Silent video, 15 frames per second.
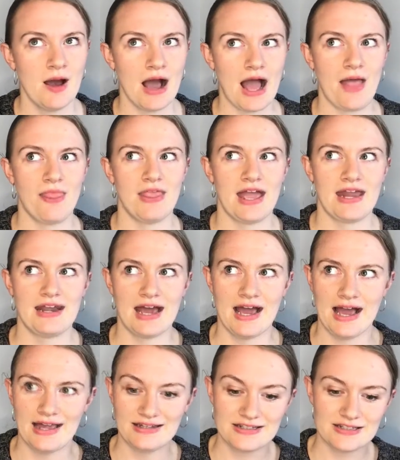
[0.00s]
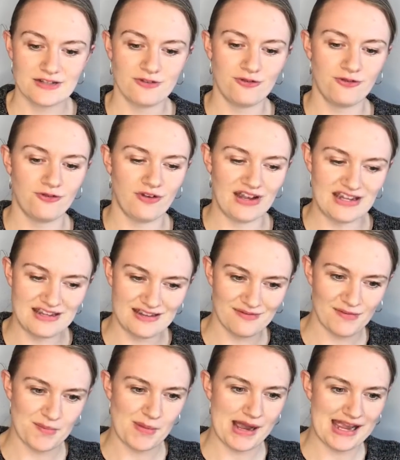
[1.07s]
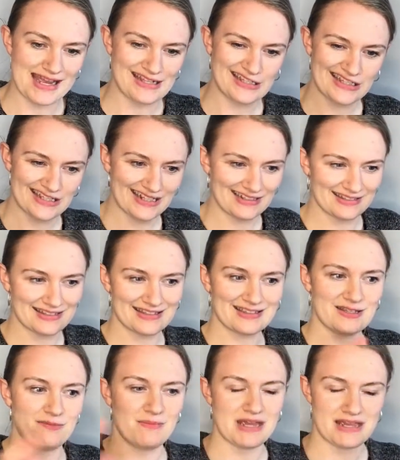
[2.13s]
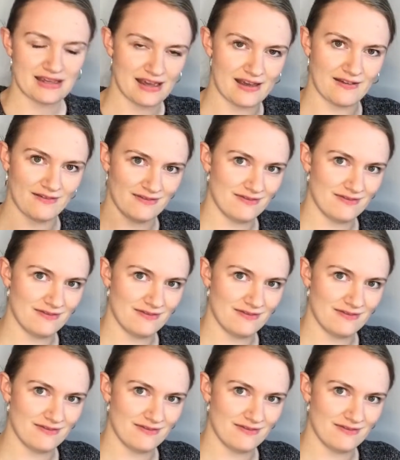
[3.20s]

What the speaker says: and then had to fight my instinct to make it